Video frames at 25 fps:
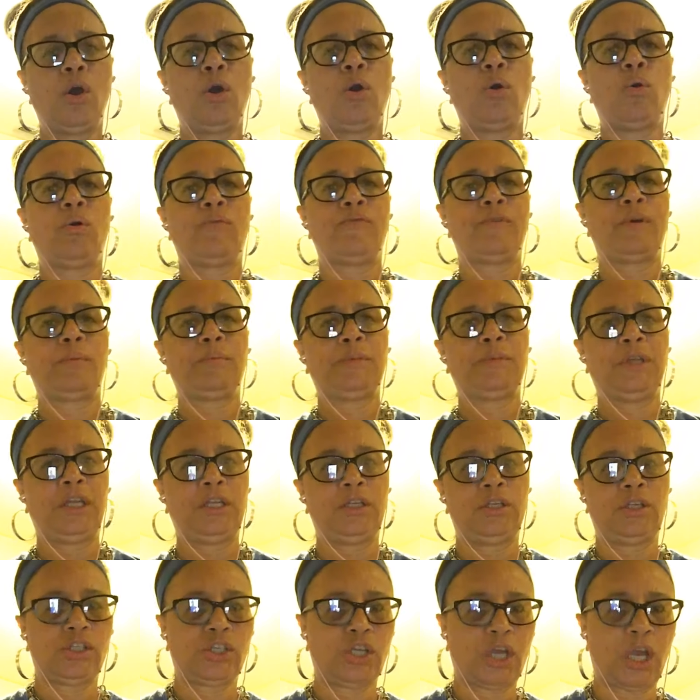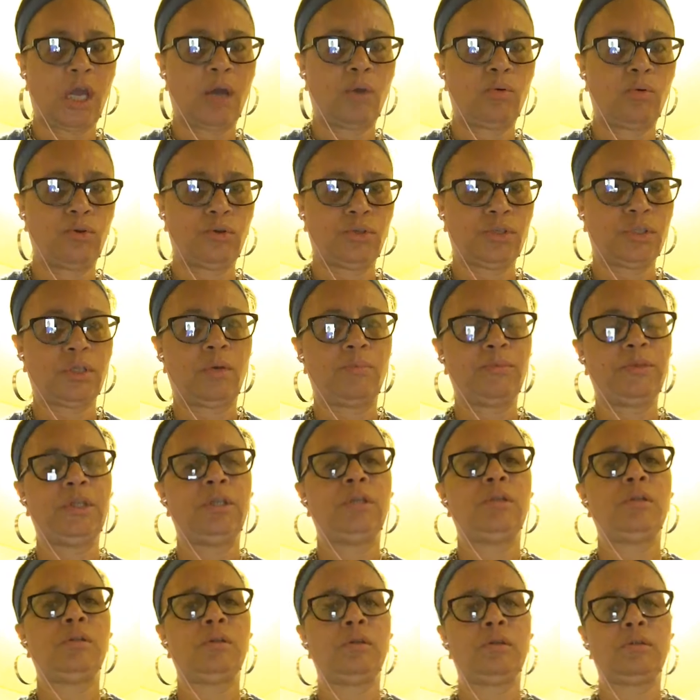Or if I'm getting a shower or
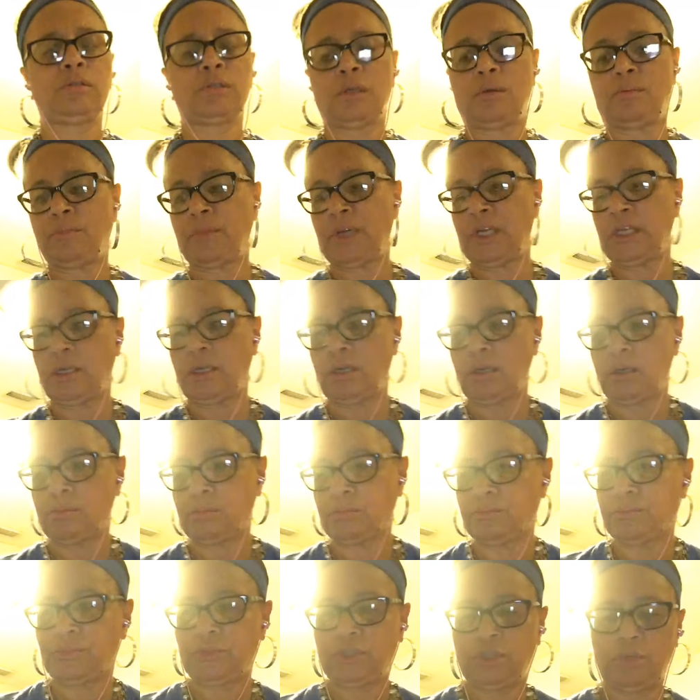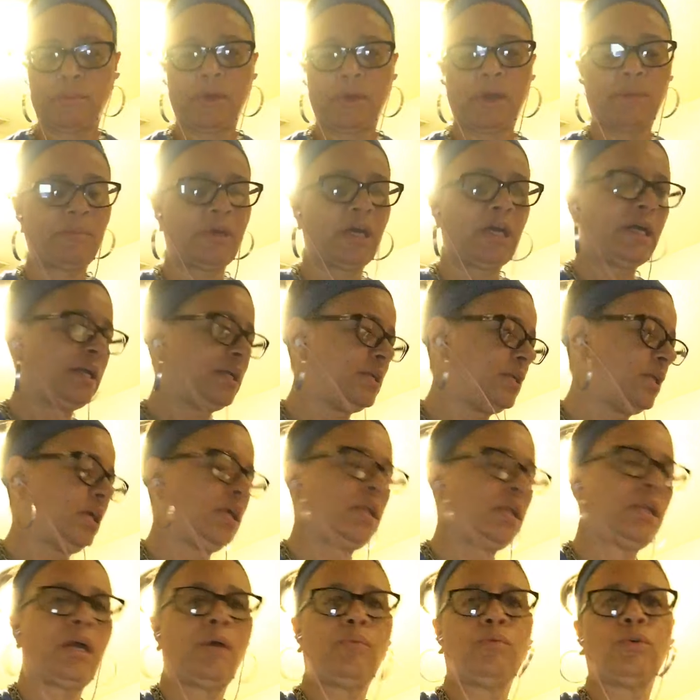something might come to my mind
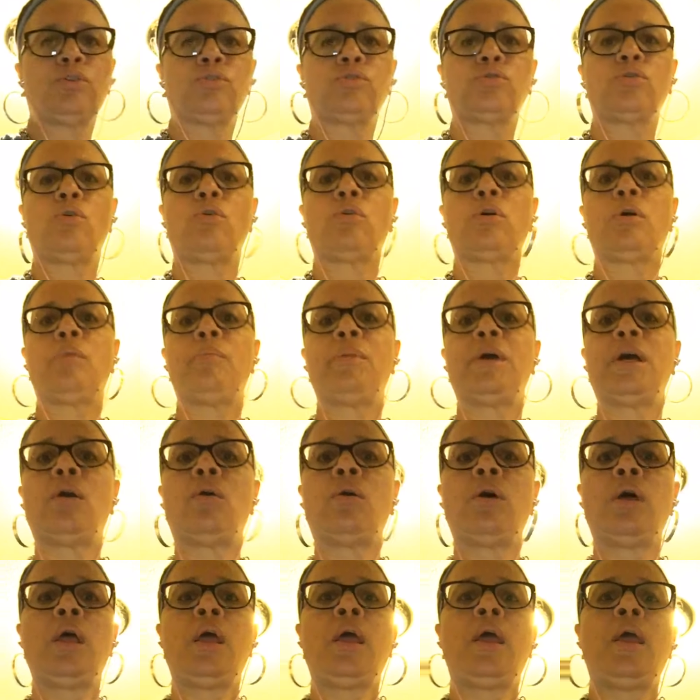that I want to talk about,